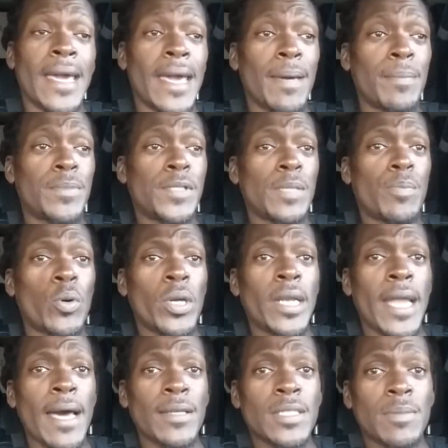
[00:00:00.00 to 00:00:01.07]
and she
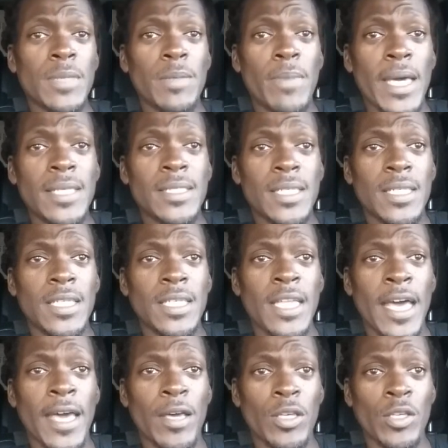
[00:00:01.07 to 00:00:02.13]
pointed out to me basically
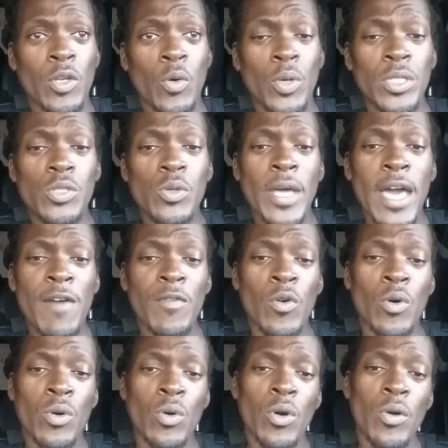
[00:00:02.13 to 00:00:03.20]
that what you have
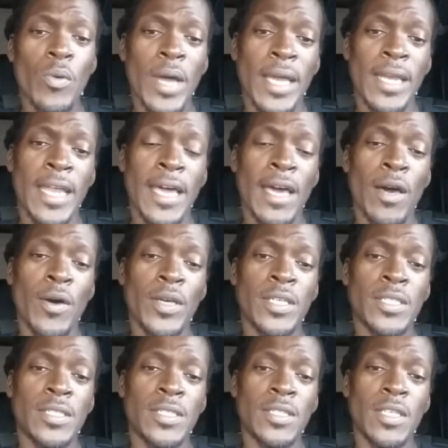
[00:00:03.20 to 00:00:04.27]
going on right now
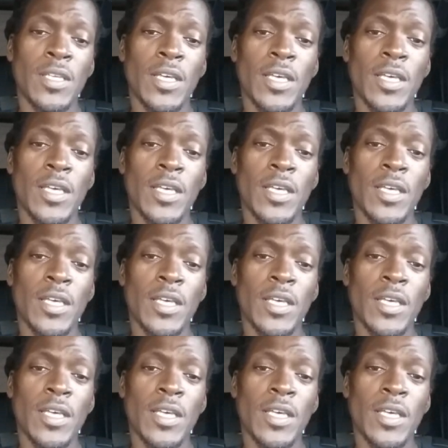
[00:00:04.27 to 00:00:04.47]
is,